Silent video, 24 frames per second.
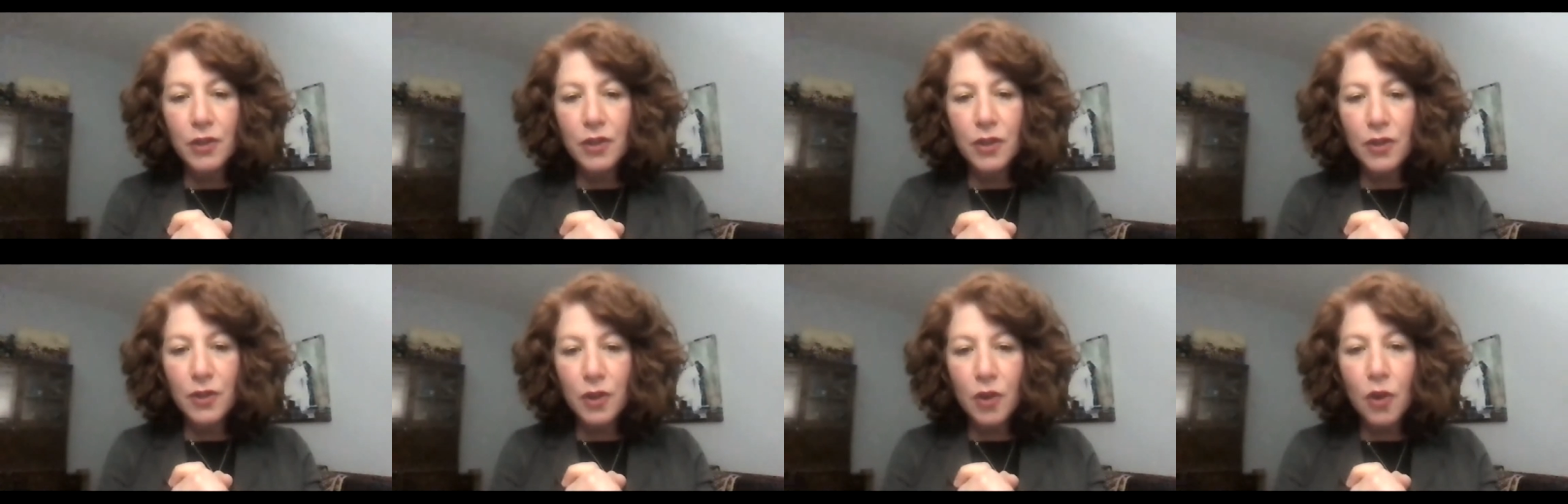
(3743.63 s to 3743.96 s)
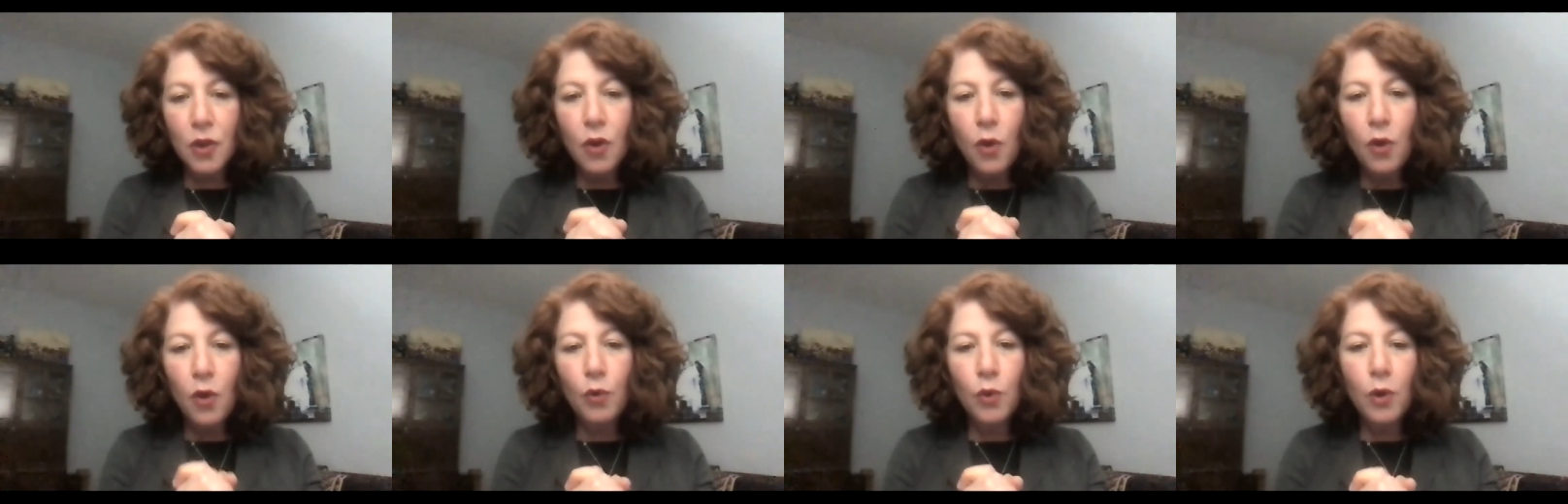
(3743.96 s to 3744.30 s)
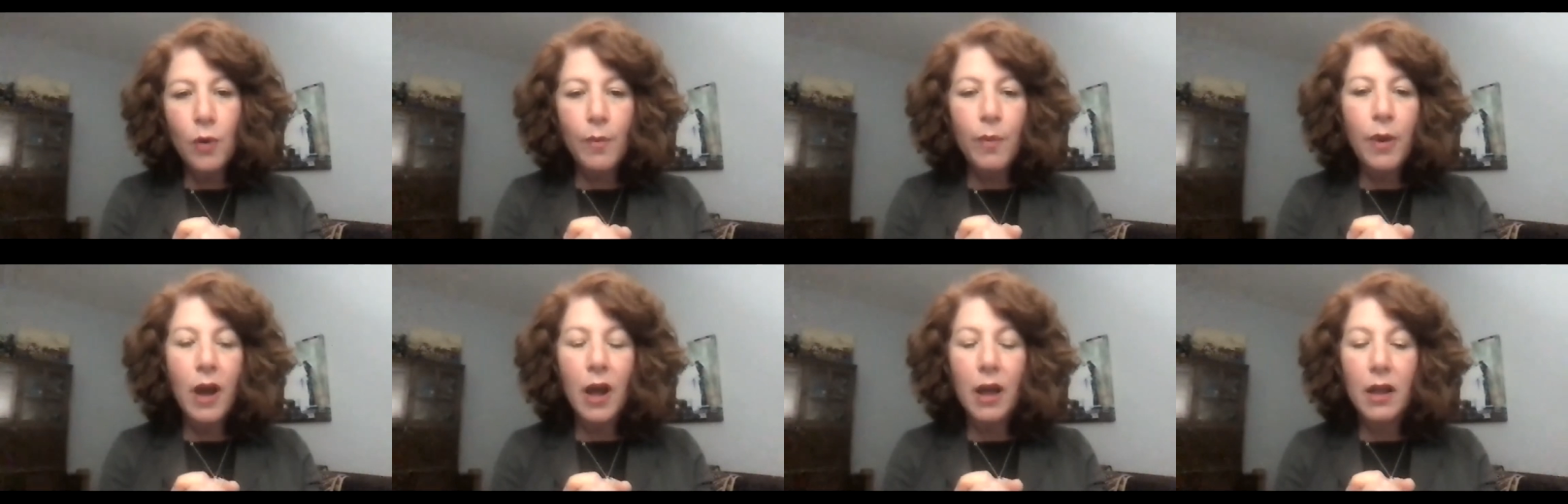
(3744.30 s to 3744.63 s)
the cold
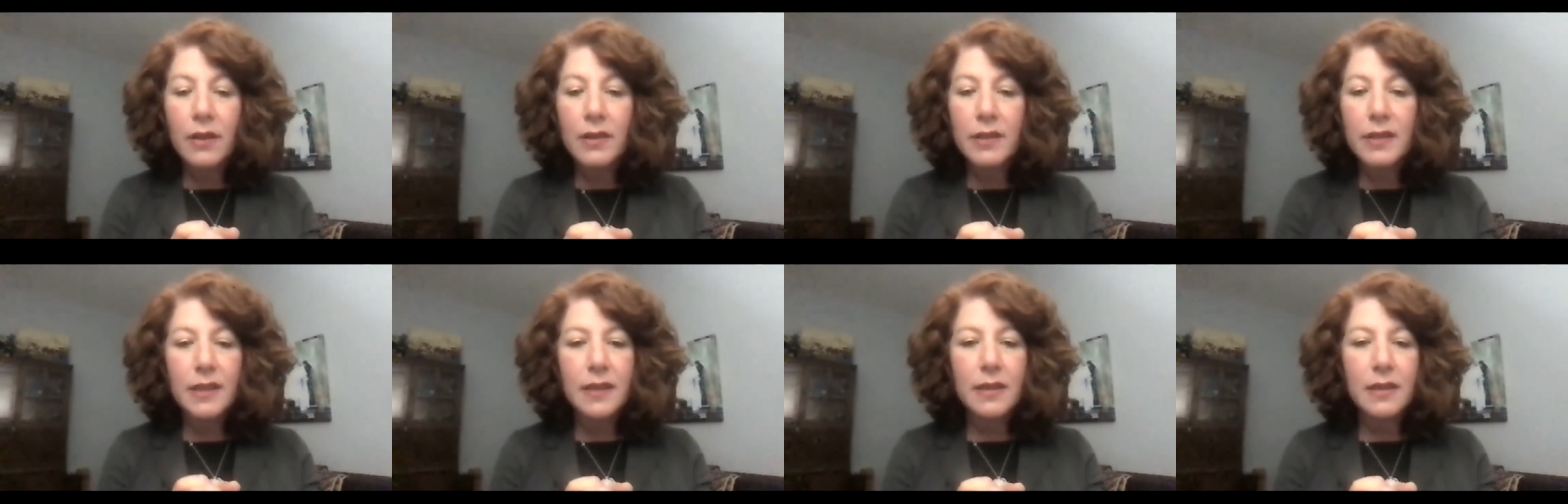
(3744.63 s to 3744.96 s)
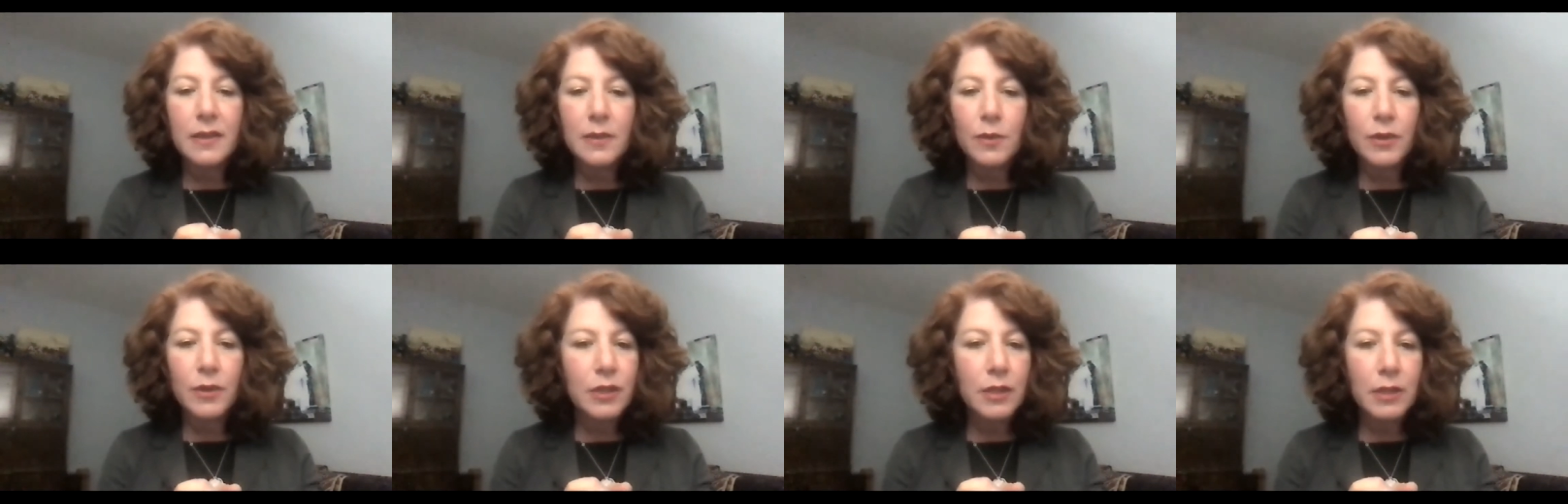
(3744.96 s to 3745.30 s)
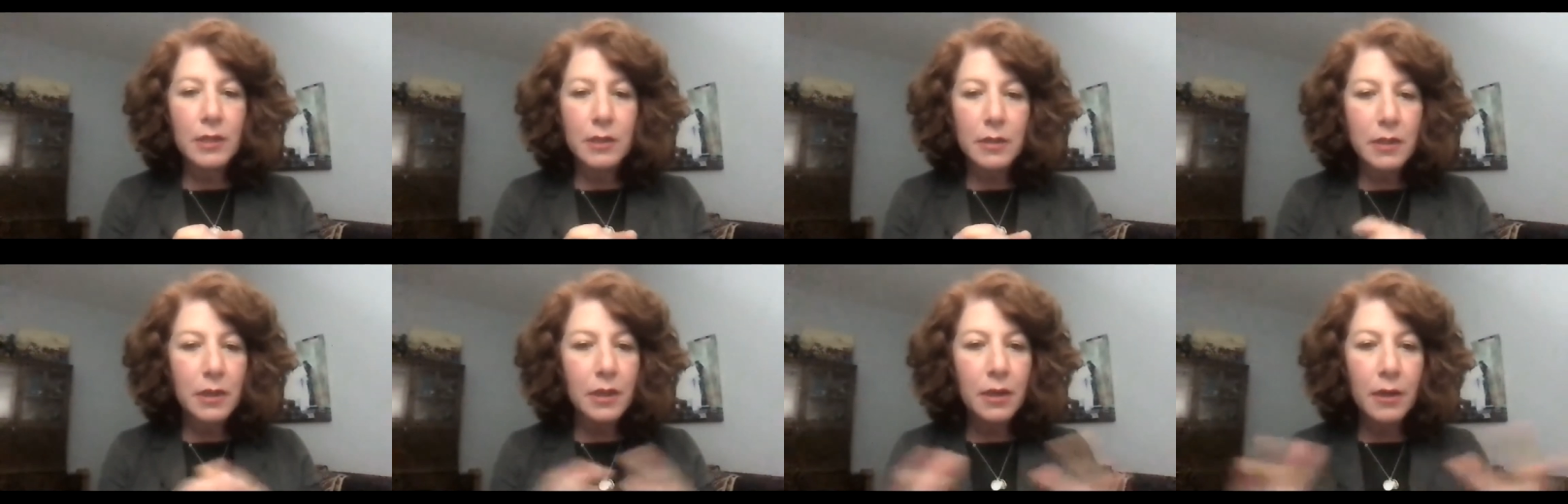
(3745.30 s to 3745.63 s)
war policies
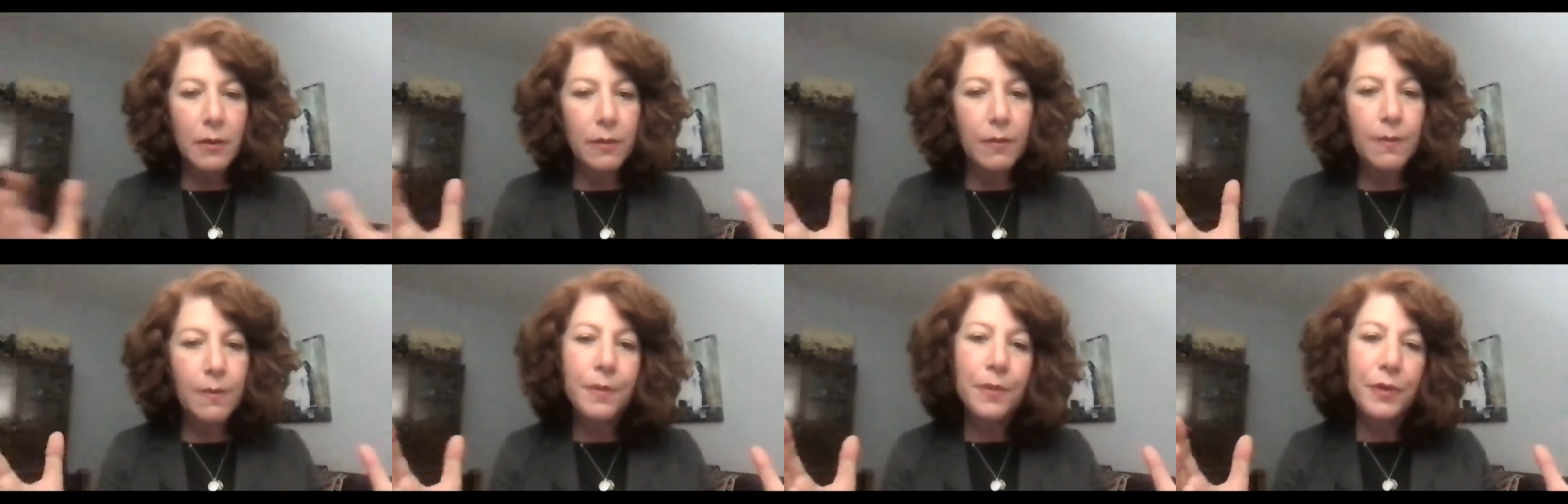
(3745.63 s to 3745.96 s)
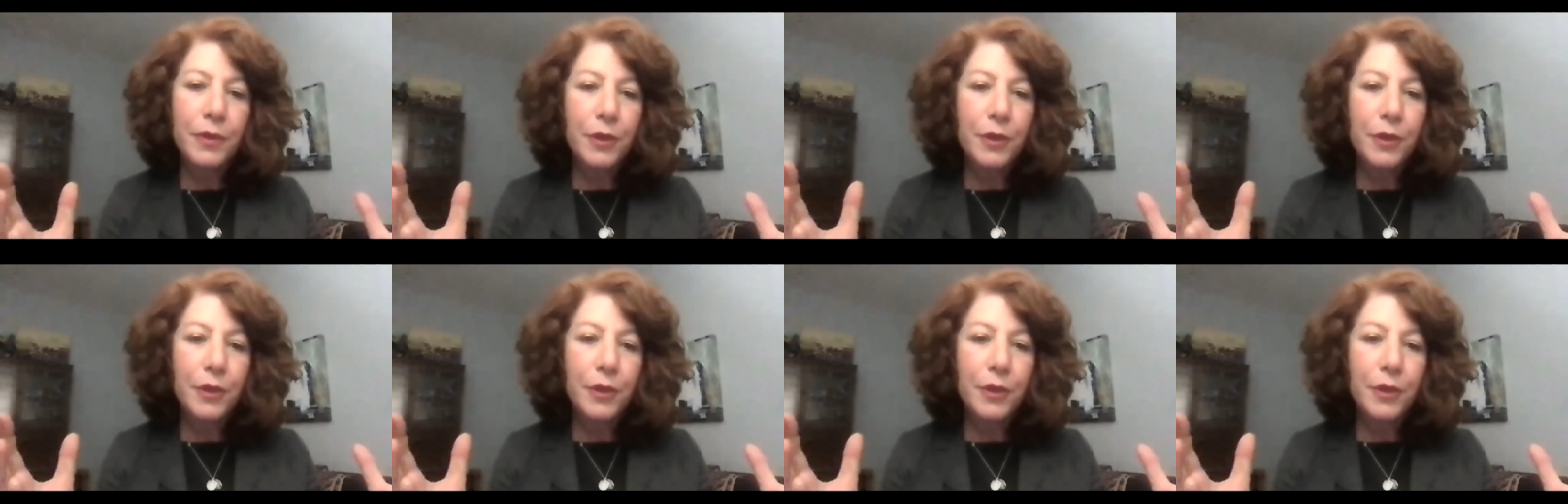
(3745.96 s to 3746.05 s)
which you know